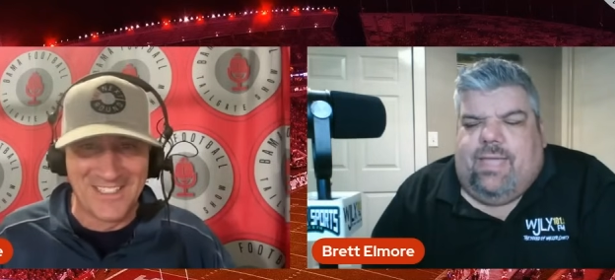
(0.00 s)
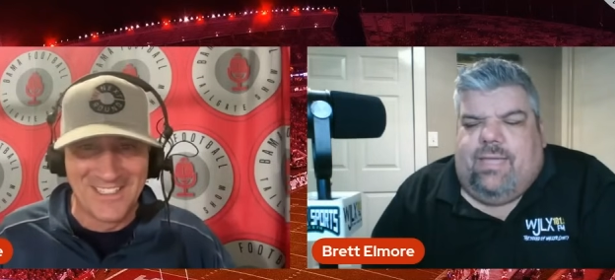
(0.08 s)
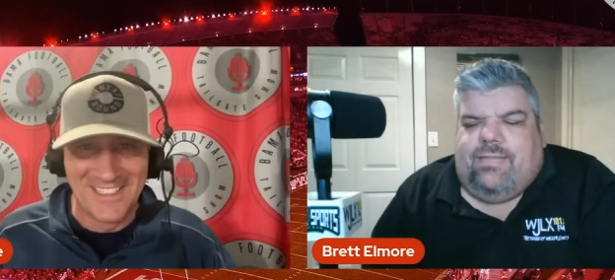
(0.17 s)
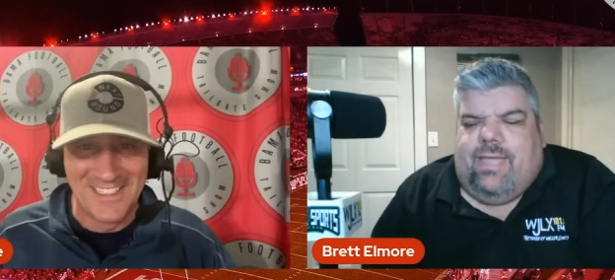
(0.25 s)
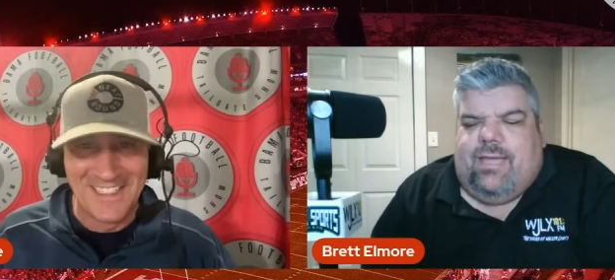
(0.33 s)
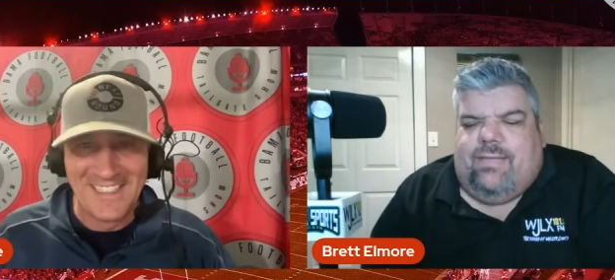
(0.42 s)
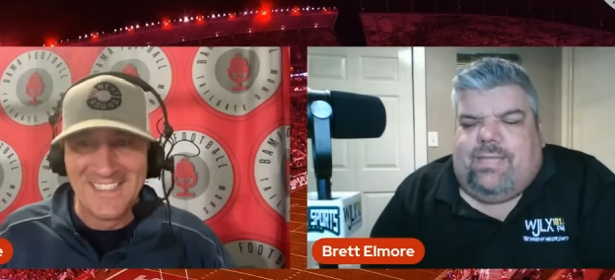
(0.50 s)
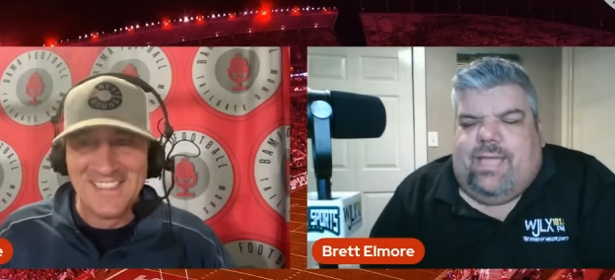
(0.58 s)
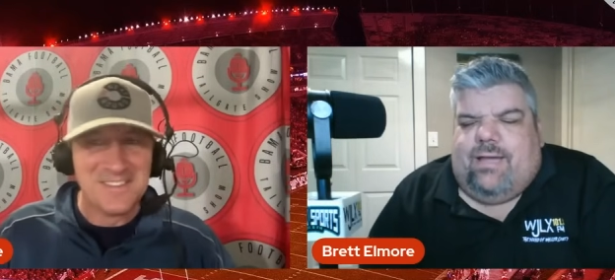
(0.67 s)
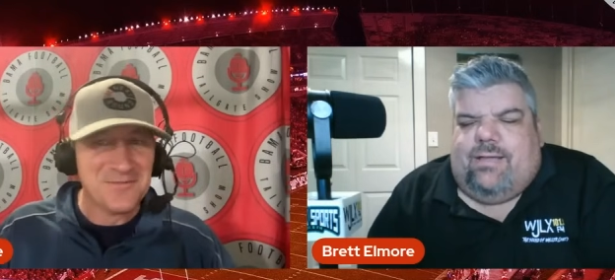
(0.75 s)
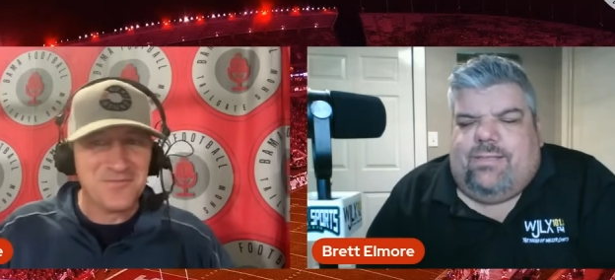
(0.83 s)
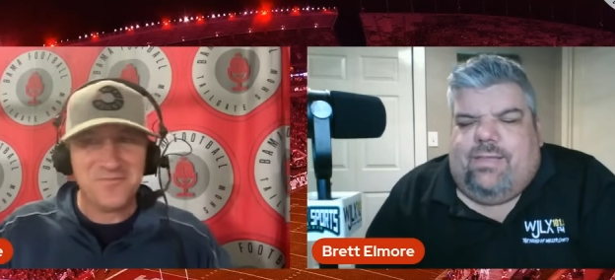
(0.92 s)
Speaker 1: Yeah.
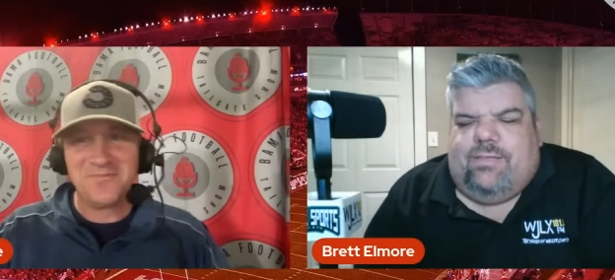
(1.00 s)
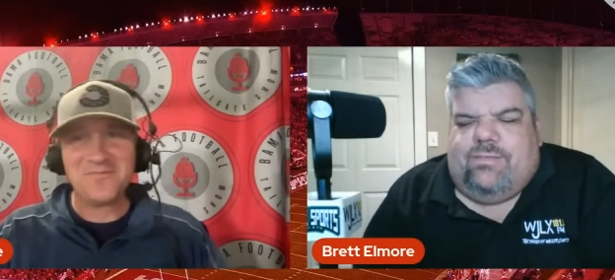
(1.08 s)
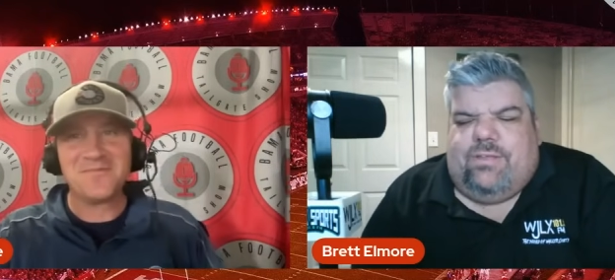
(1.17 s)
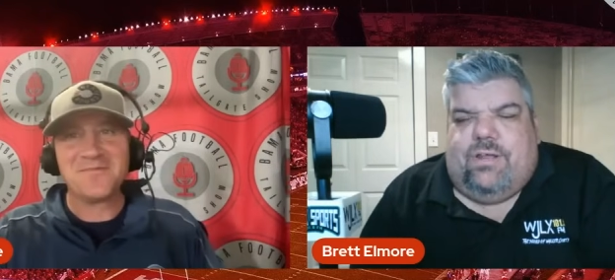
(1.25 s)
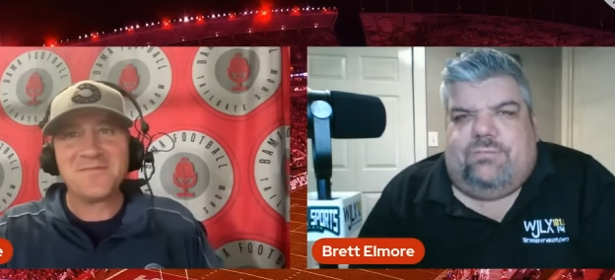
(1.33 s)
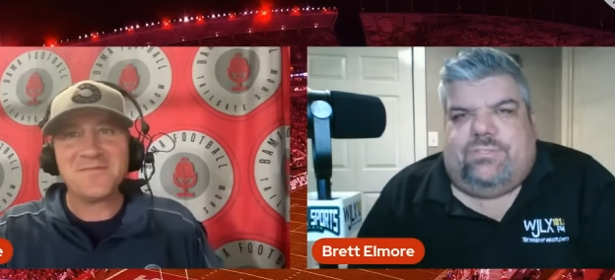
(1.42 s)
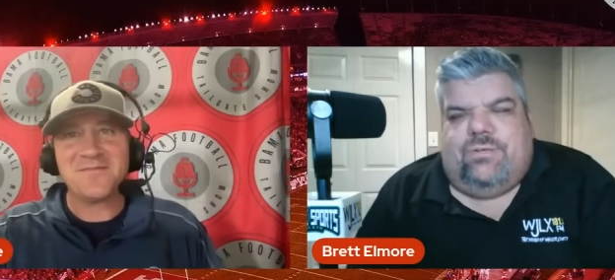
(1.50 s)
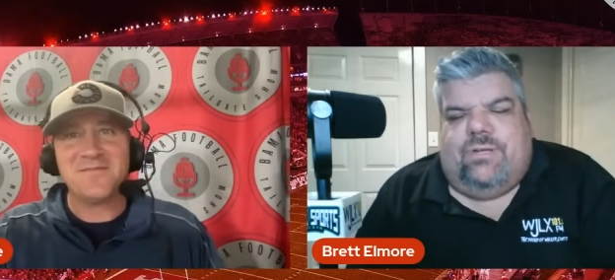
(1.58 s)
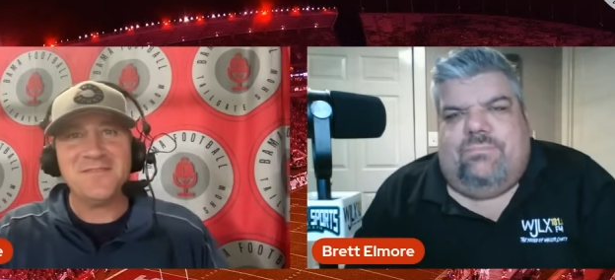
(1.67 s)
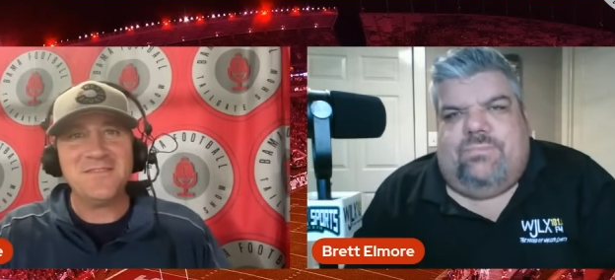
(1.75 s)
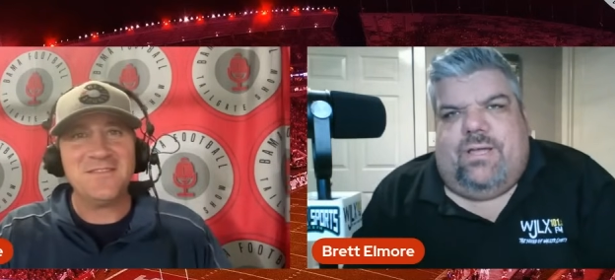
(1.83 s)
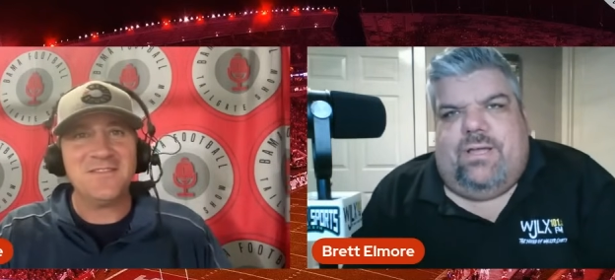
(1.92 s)
You know,
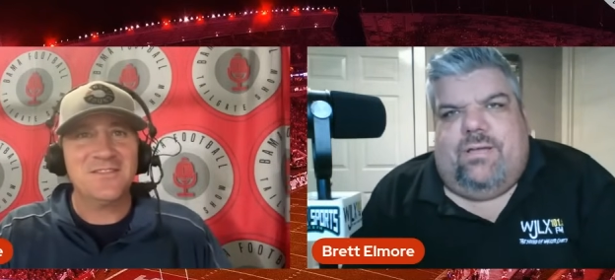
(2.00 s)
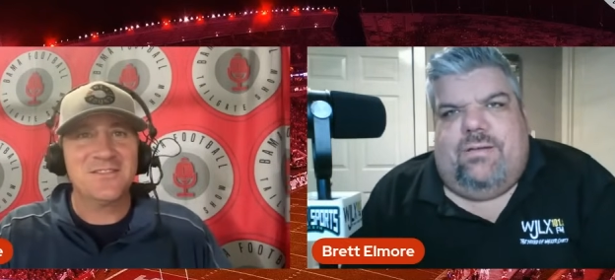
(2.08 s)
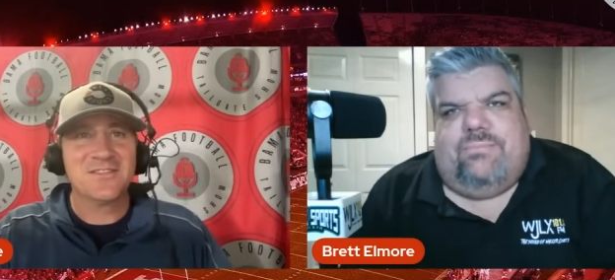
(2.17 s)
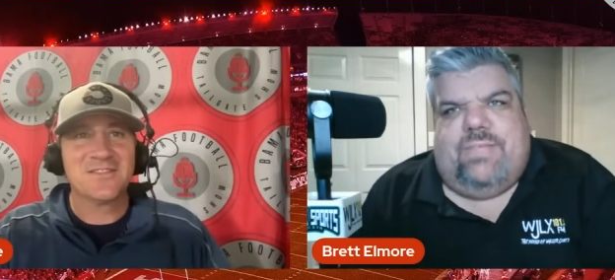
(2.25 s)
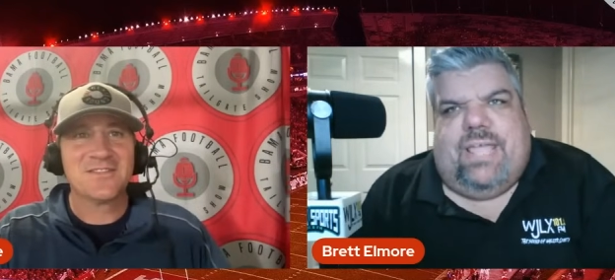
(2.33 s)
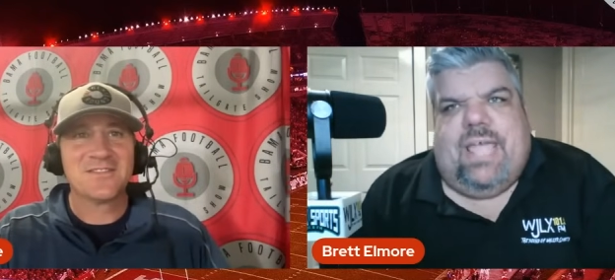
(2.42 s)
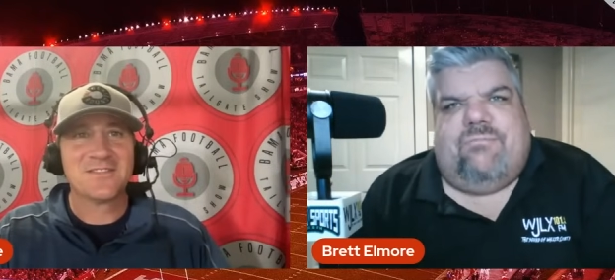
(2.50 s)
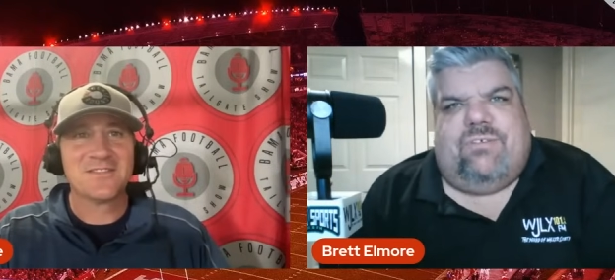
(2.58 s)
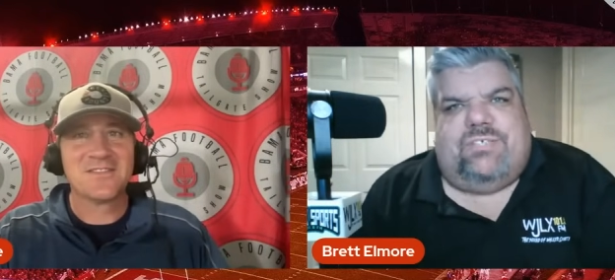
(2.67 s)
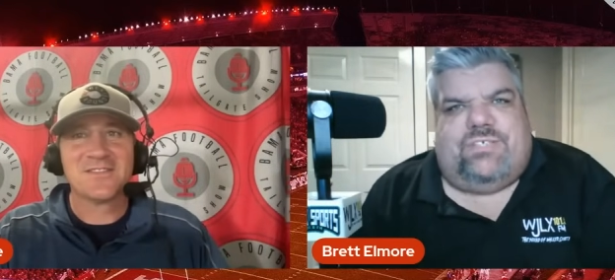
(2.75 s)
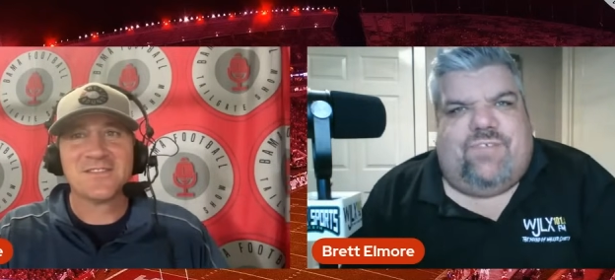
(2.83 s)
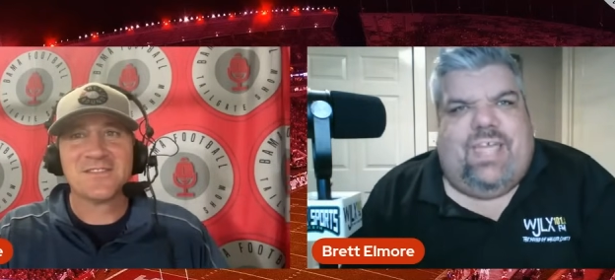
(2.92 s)
to the average
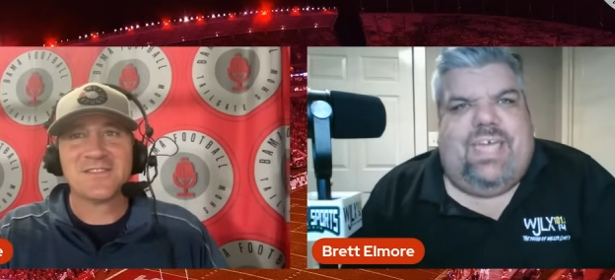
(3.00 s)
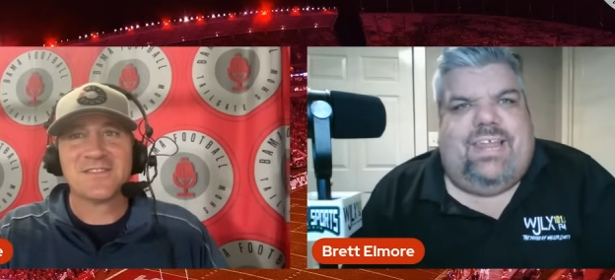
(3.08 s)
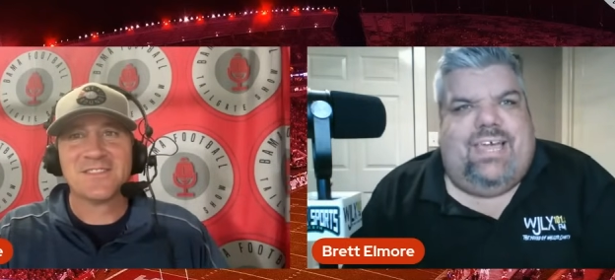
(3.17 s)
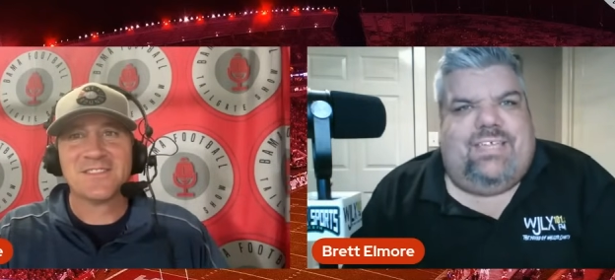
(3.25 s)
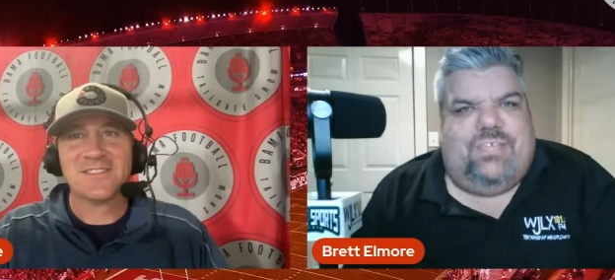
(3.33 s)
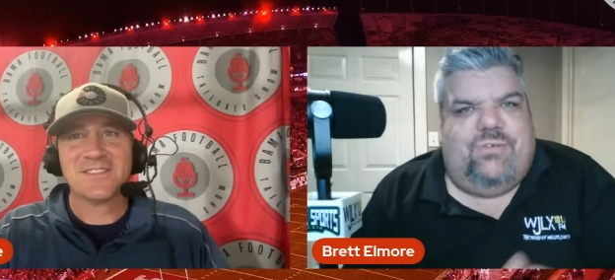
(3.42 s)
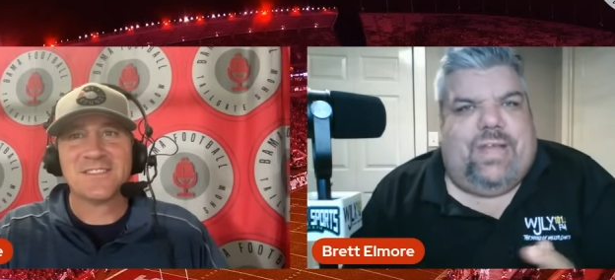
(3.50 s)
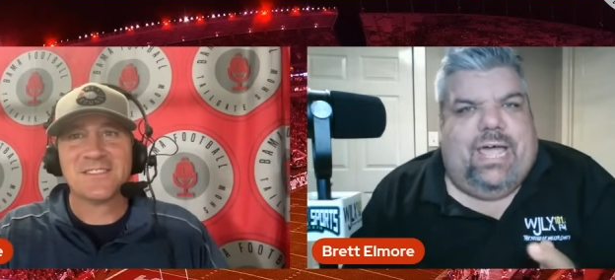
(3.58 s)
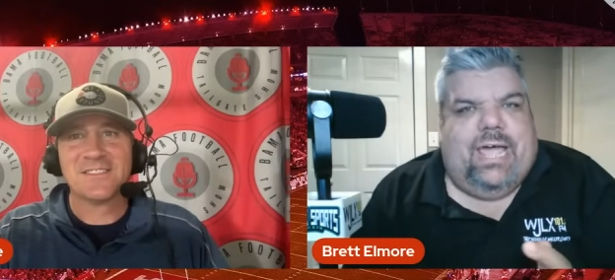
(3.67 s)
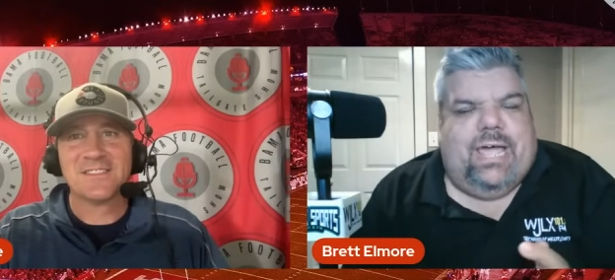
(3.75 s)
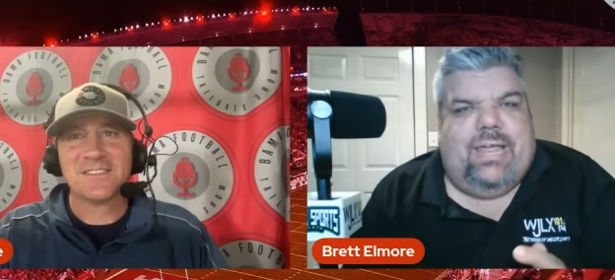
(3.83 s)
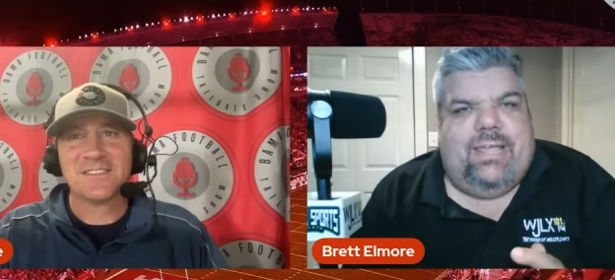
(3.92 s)
fan like you and
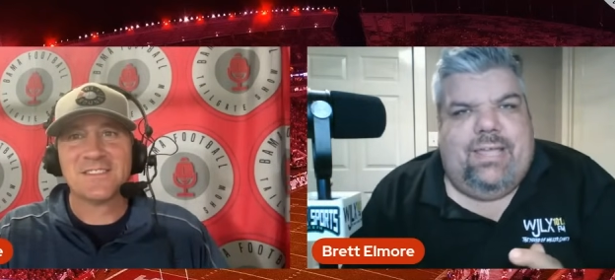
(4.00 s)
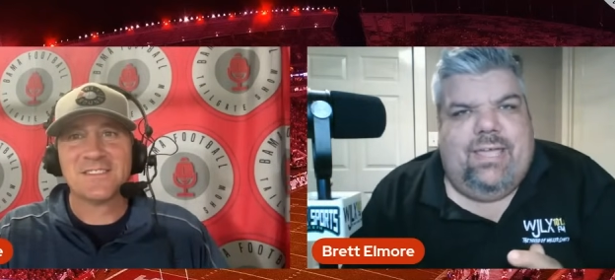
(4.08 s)
I,